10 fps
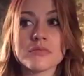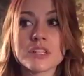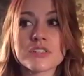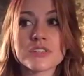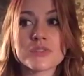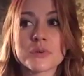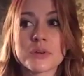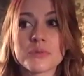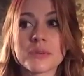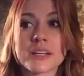she's
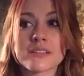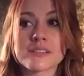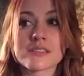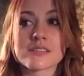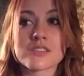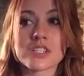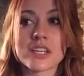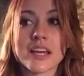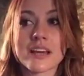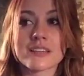torn because she
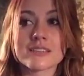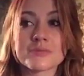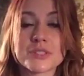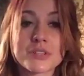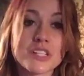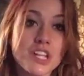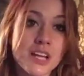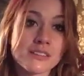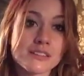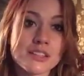can't betray
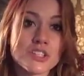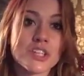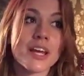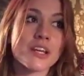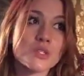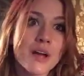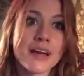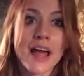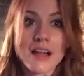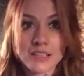Jace, and she can't
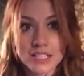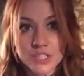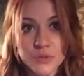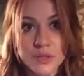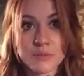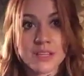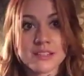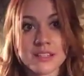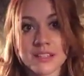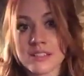drag Alec into it, because
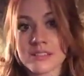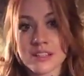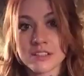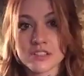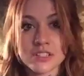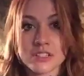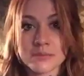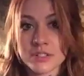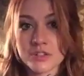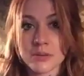then he's in just as
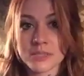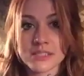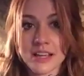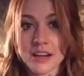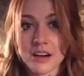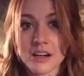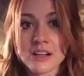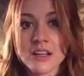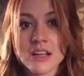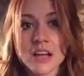much trouble as they are.
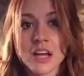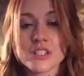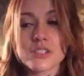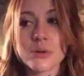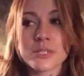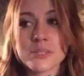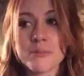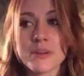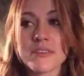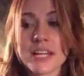So it's a
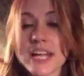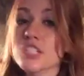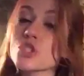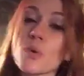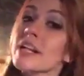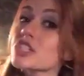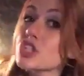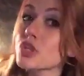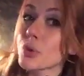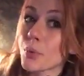bit of a
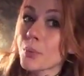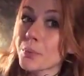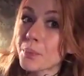catch-22,